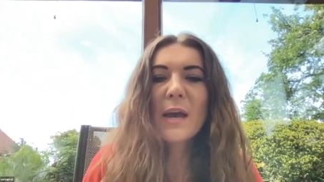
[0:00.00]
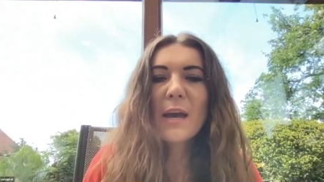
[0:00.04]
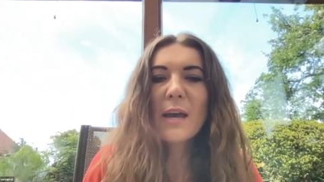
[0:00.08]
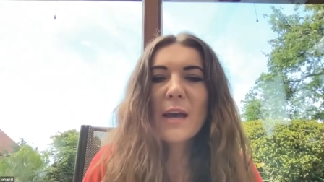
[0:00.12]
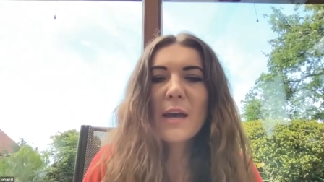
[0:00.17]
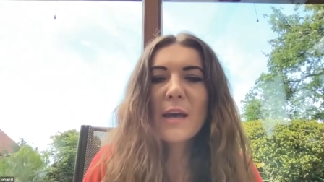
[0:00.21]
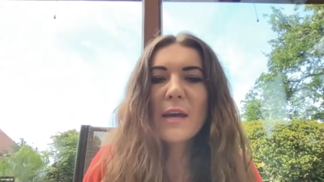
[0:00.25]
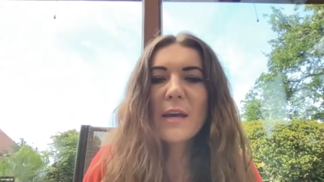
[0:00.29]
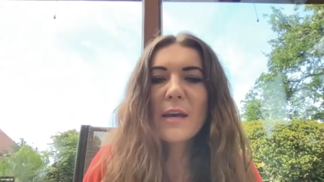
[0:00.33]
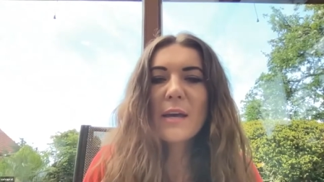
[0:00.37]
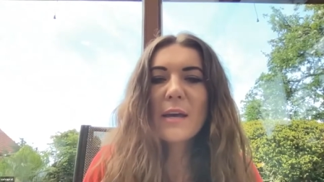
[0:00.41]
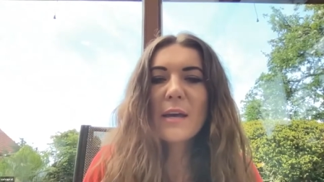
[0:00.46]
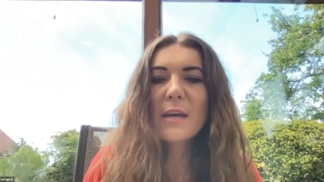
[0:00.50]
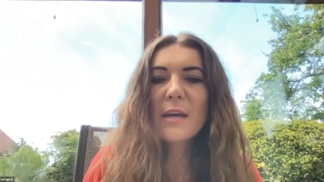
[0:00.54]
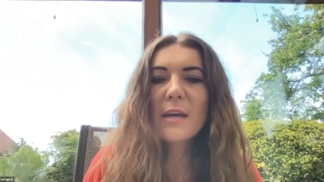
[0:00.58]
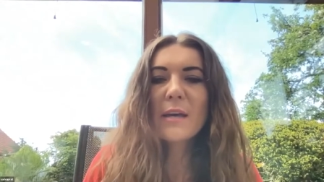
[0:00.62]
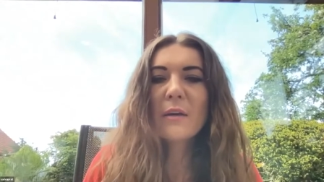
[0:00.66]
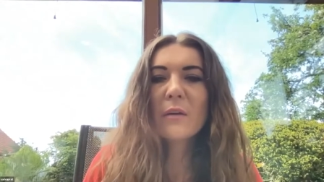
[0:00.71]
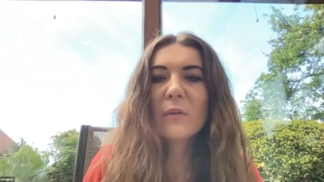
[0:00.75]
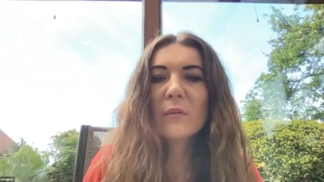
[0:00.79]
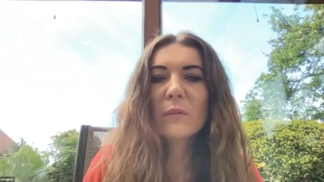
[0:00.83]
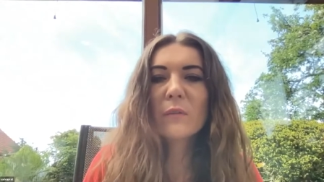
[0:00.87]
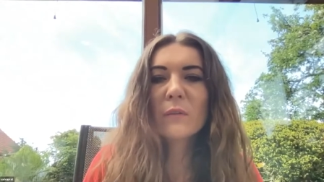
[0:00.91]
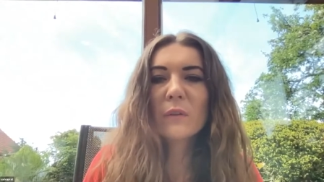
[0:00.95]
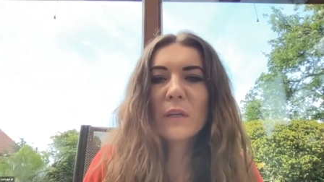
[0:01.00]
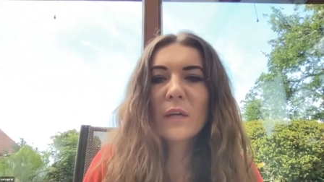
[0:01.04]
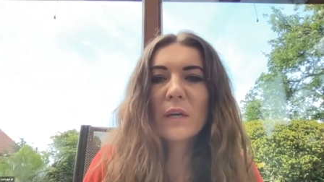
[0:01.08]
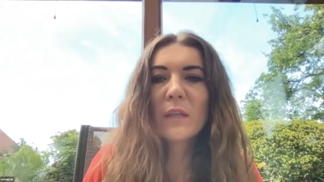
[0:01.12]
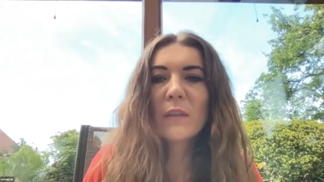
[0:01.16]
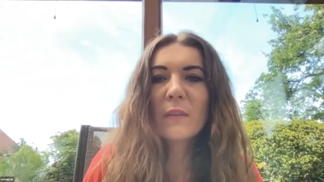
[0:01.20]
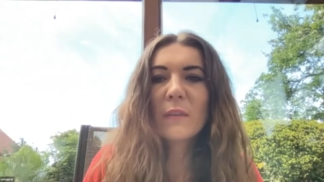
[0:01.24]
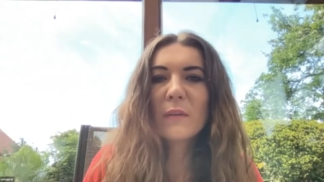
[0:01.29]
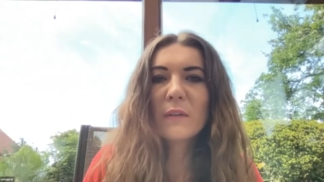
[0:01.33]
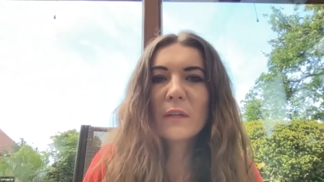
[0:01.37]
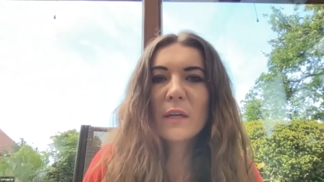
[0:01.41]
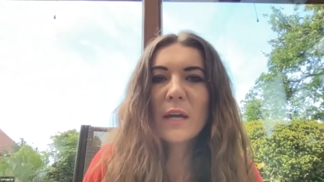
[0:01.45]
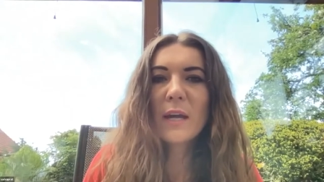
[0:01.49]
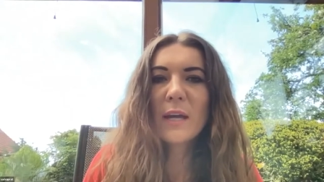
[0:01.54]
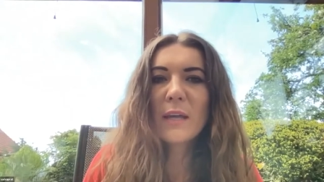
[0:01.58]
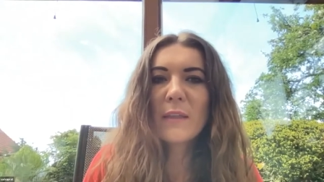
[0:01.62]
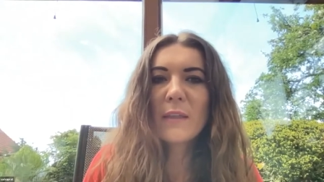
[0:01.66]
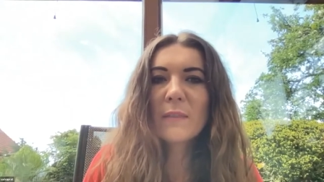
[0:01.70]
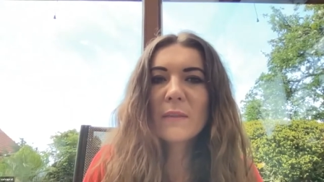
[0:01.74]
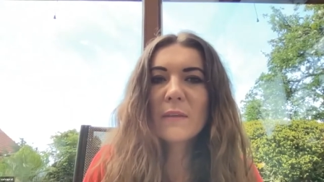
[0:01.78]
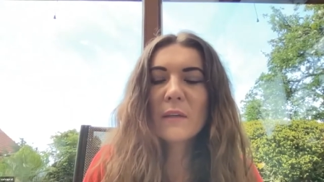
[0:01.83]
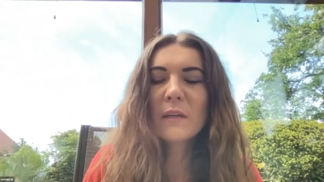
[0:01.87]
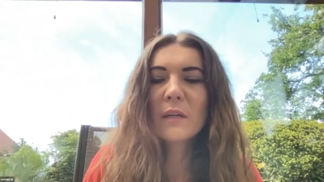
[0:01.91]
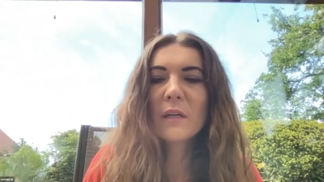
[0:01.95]
and on the other
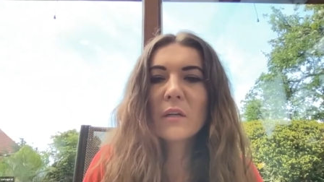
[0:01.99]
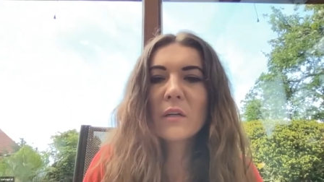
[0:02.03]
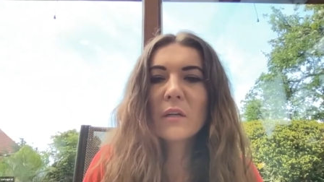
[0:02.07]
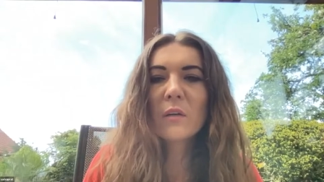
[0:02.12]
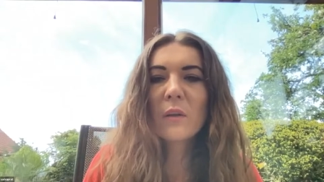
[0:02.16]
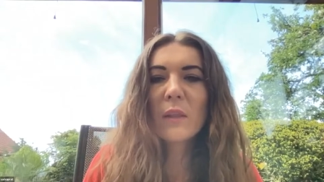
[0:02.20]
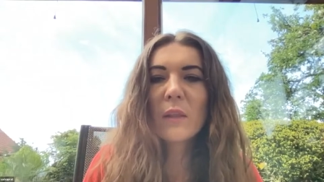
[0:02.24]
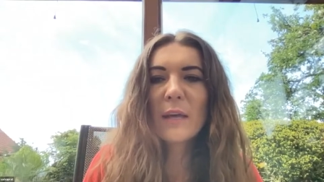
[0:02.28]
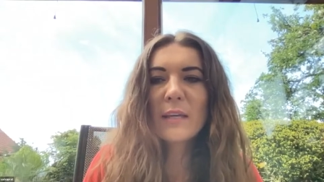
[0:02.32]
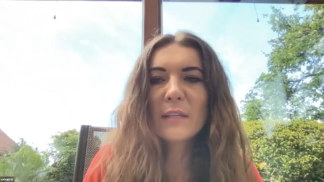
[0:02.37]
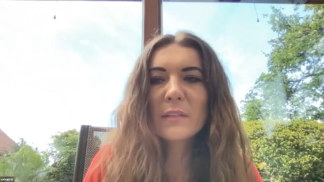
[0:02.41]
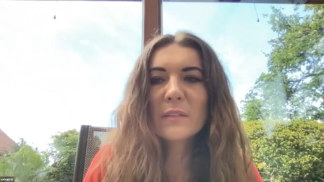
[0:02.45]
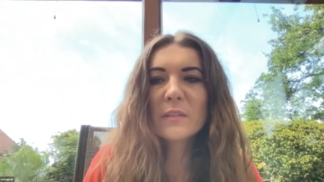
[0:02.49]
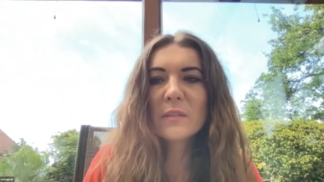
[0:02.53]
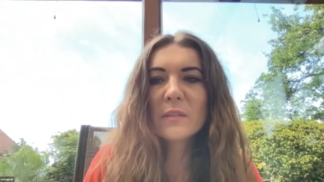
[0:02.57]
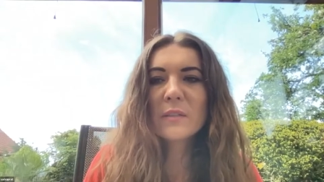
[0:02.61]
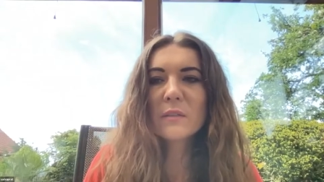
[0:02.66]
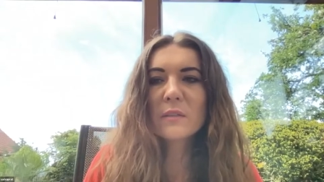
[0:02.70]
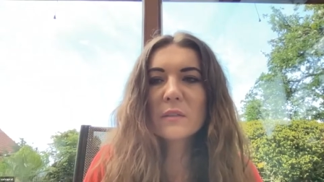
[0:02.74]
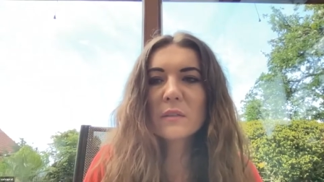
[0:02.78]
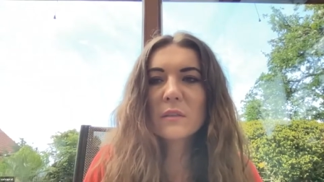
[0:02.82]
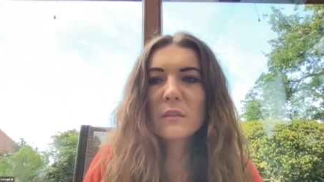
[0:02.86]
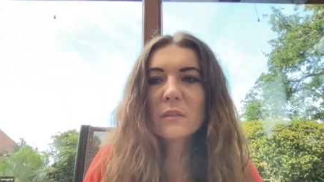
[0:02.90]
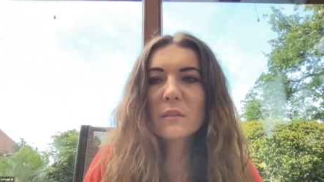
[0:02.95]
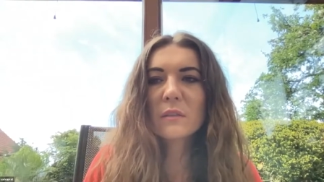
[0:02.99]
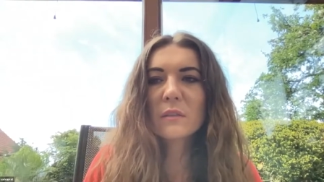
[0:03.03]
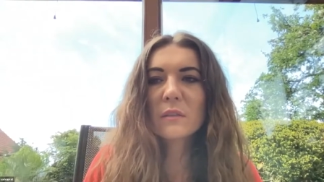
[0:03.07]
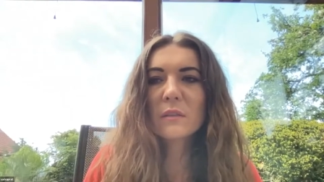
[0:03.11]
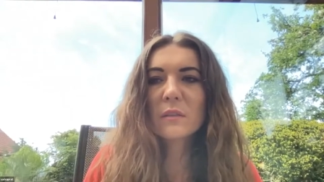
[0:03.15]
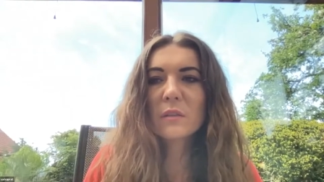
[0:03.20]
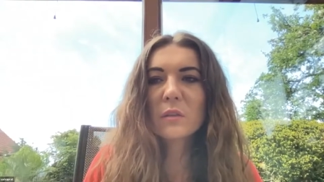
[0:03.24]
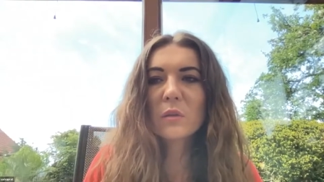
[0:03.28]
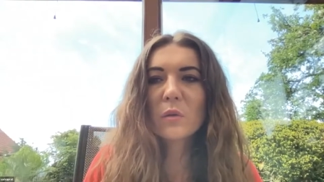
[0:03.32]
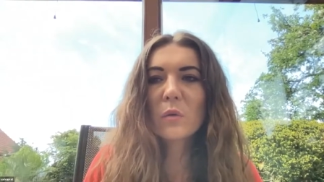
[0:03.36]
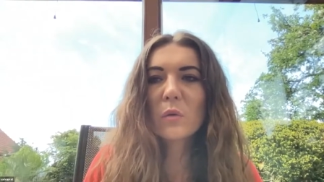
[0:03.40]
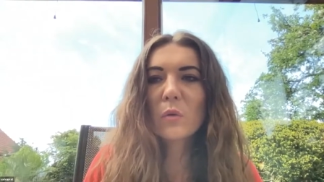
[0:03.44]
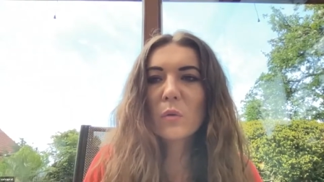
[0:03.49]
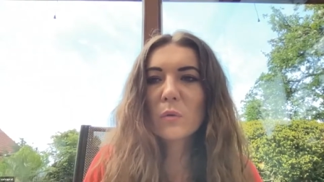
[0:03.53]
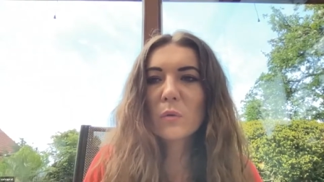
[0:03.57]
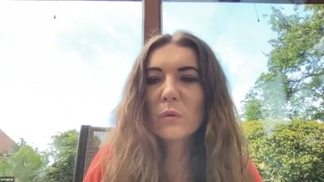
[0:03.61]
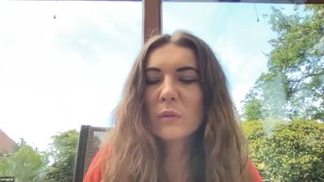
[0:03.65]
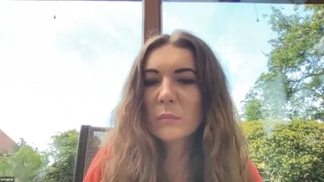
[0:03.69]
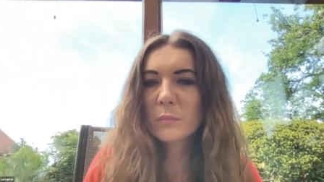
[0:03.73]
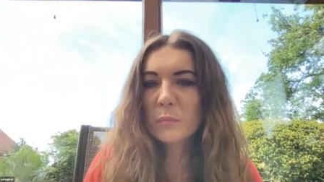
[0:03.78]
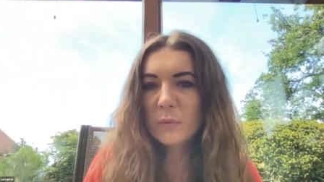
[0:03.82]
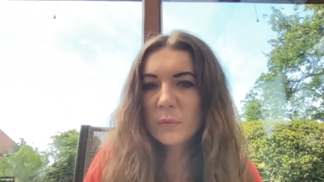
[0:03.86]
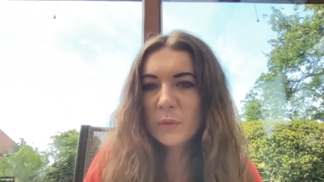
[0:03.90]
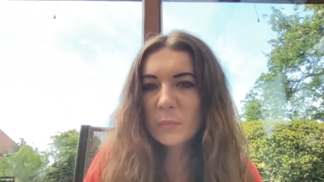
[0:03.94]
hand they are less uh,
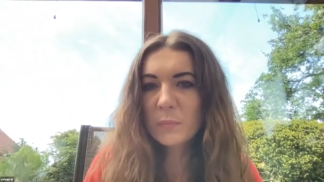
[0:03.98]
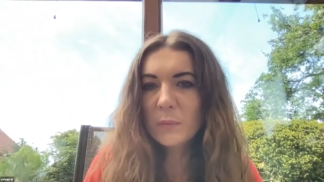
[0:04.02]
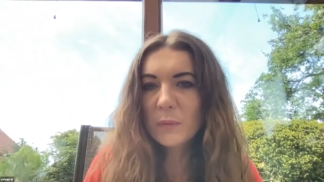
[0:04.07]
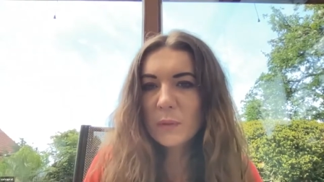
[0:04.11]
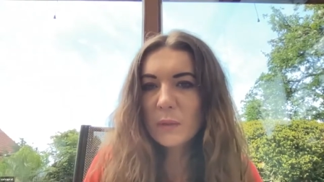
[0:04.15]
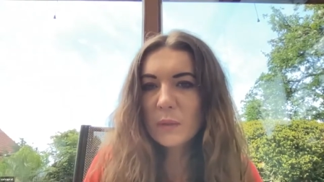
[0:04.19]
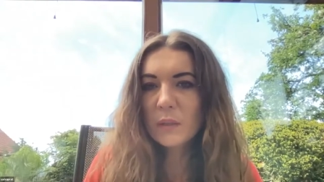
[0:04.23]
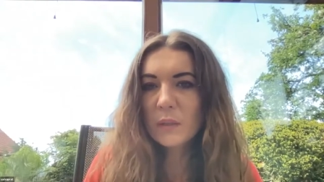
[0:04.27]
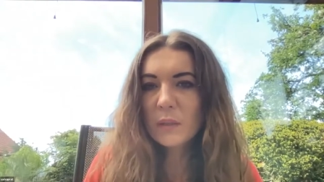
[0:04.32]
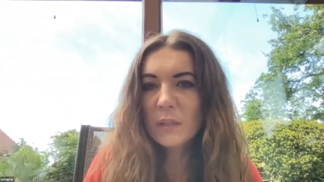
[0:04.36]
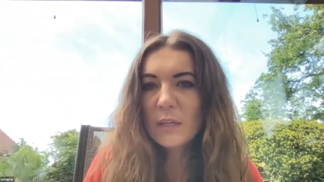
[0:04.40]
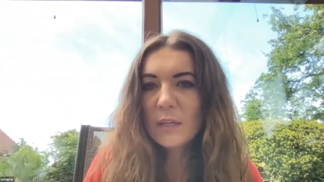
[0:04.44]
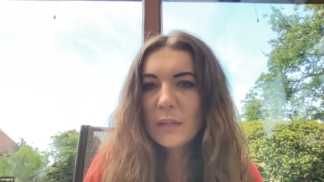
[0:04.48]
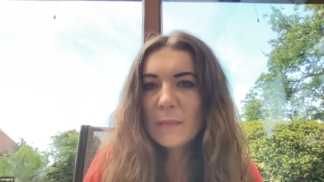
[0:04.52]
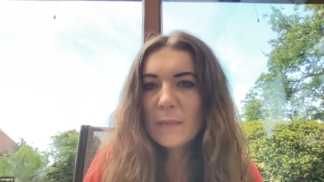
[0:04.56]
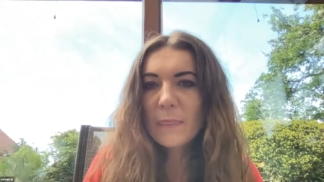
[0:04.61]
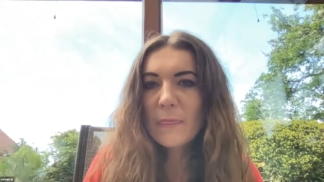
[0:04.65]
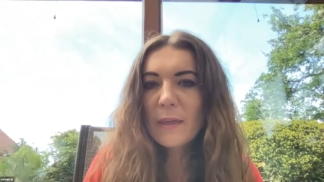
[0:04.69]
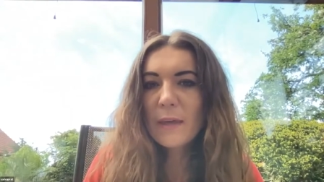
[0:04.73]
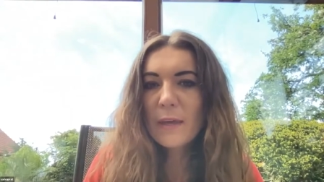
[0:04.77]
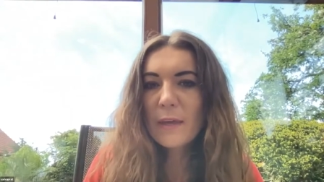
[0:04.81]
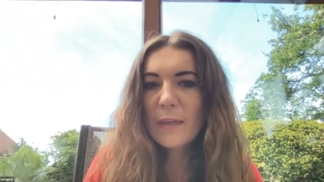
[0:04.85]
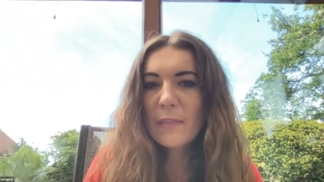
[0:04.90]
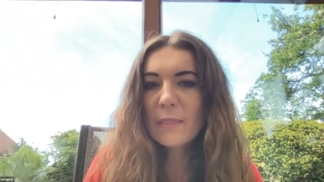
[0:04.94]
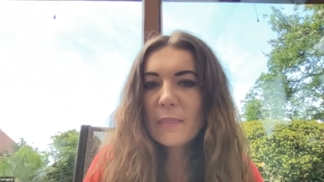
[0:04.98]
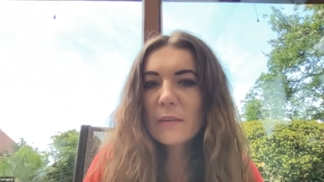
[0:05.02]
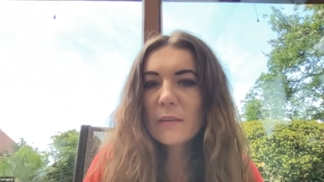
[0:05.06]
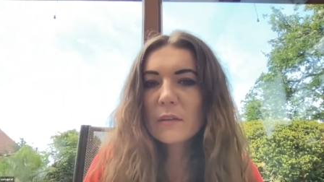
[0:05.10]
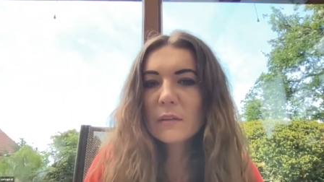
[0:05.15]
older people than